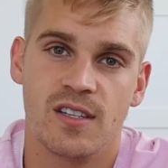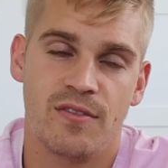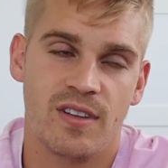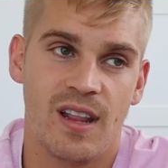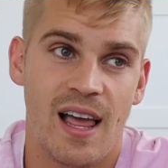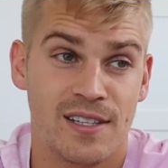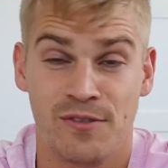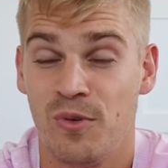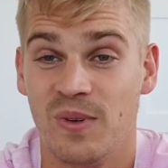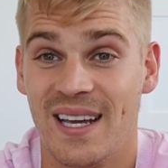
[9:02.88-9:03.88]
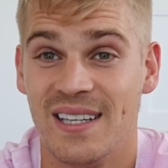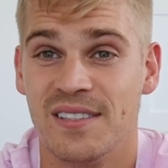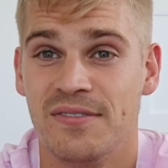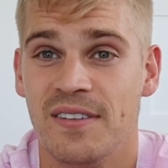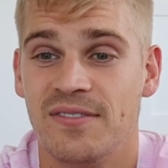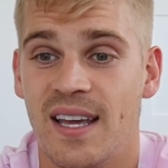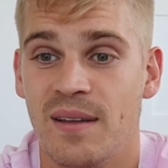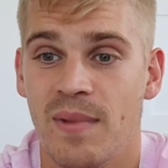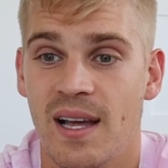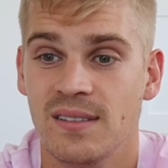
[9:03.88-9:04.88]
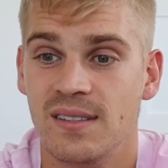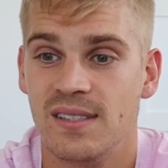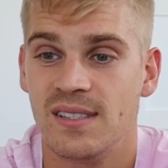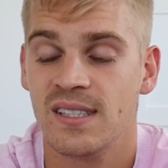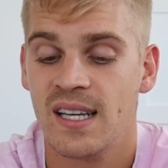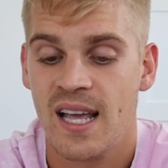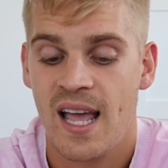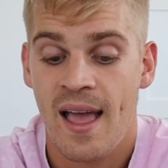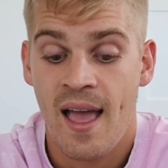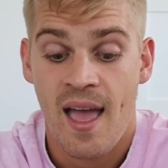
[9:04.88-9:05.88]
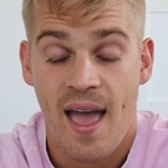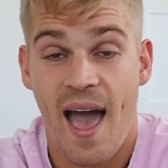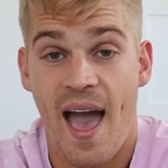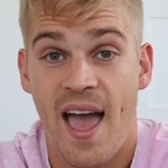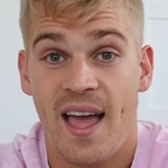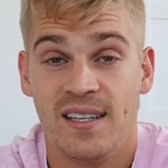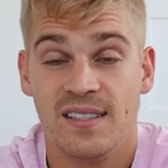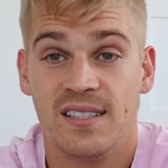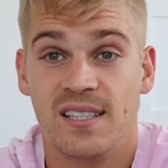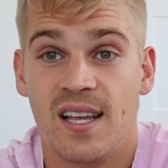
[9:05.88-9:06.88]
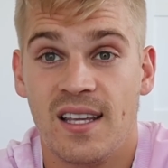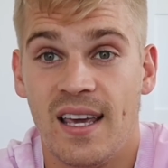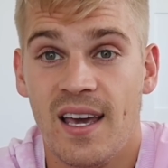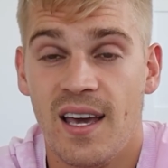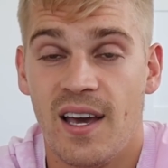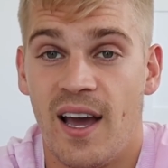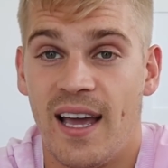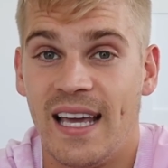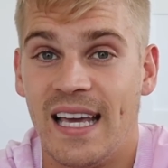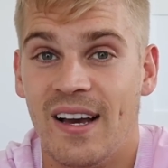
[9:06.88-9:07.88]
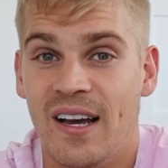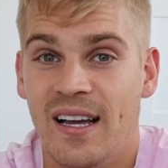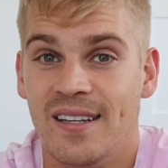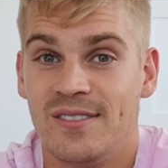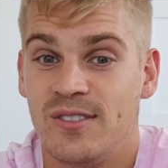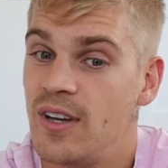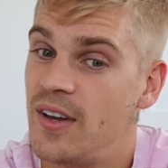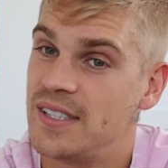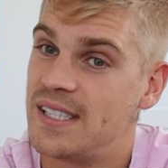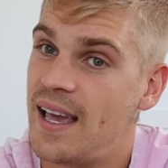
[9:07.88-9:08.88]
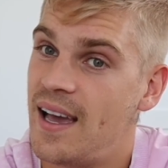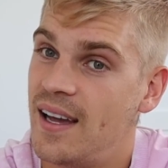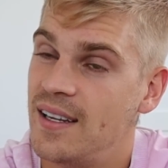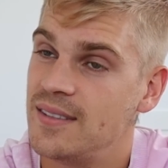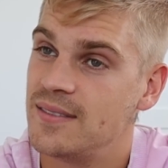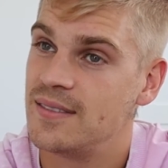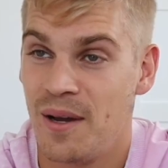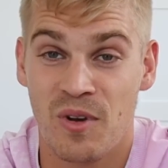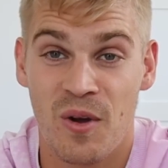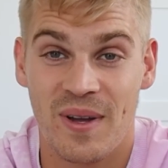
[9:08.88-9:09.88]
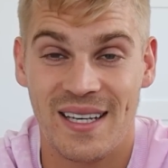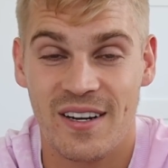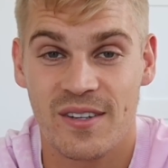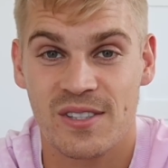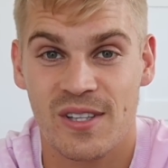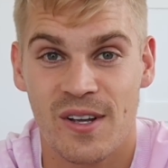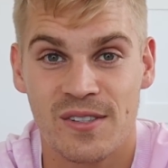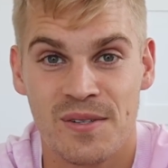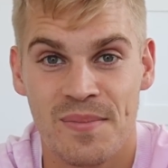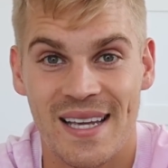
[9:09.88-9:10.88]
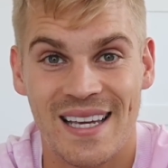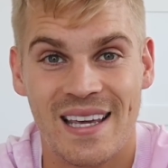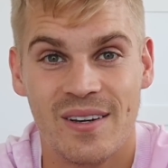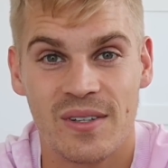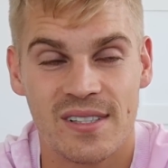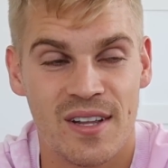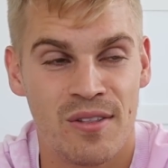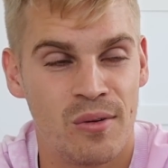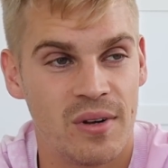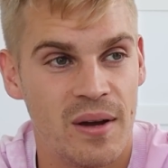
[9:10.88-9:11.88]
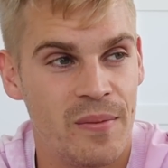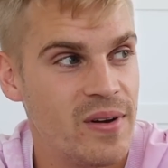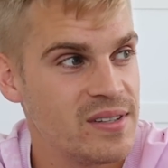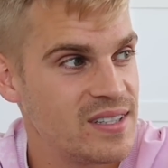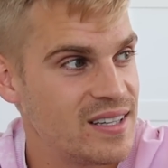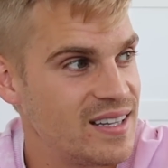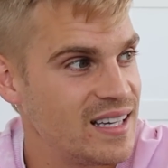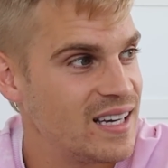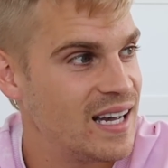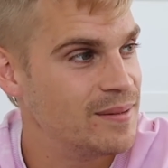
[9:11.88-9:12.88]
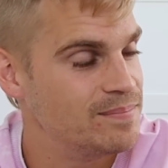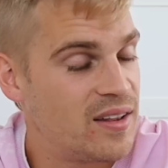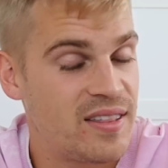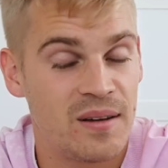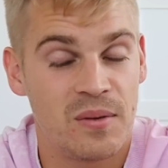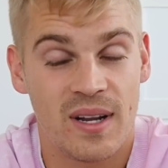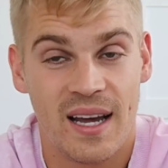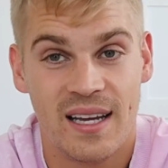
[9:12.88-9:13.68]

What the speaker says: over the last 14 to 15 months. And yeah, turns out I'm nowhere near as close to being healed as I thought I was. I think what